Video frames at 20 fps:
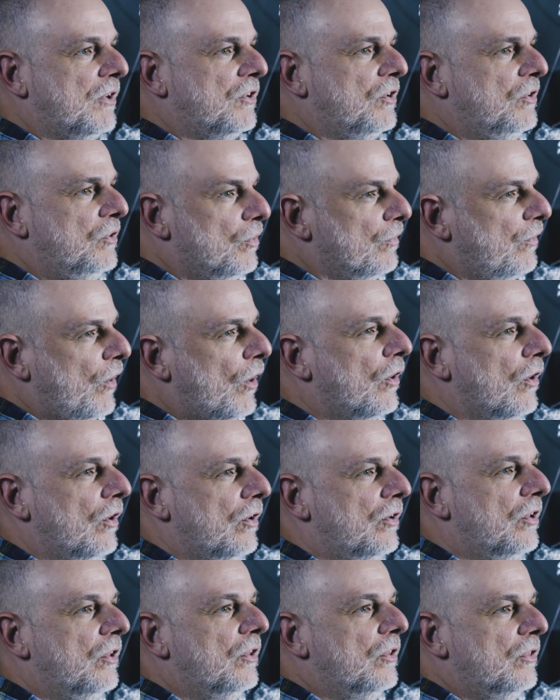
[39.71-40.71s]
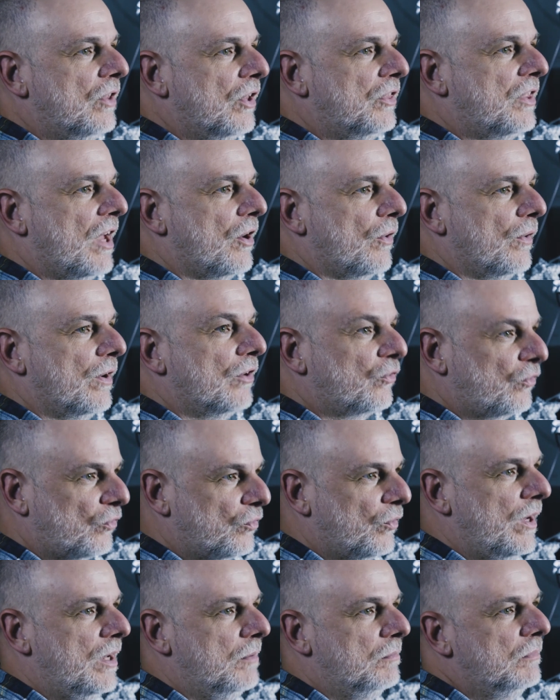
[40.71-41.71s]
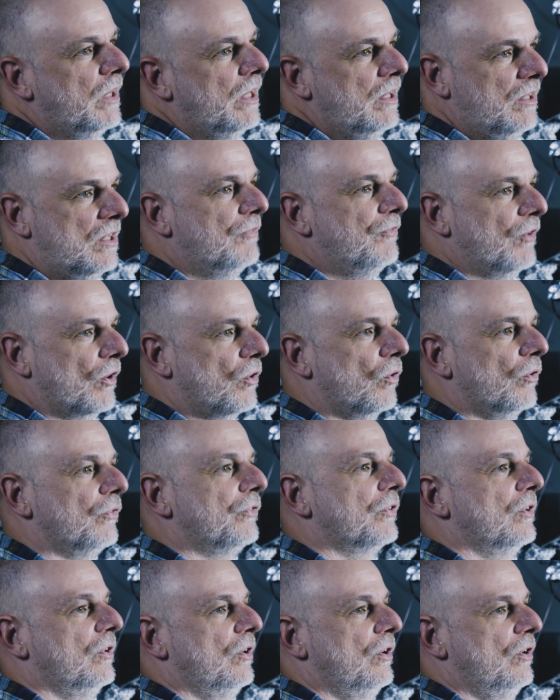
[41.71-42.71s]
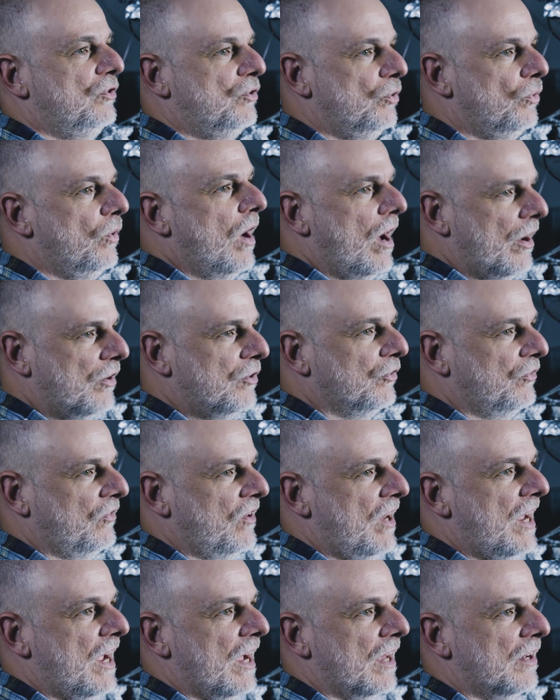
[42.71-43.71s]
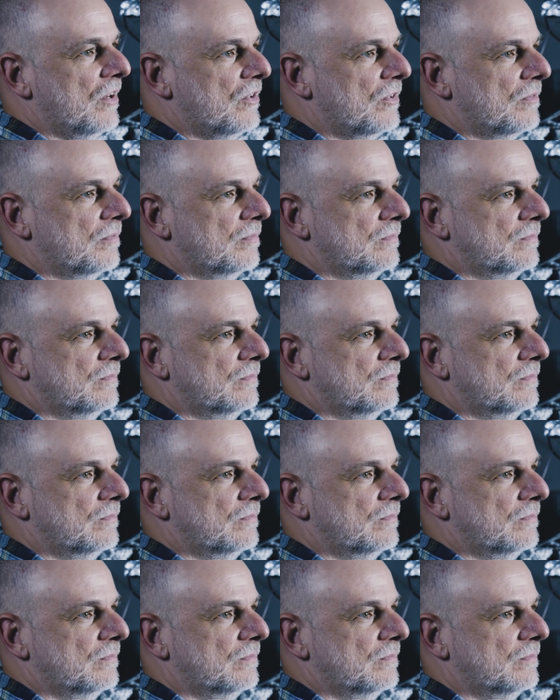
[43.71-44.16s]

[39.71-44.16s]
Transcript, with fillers: but you've heard that they are extremely difficult to understand.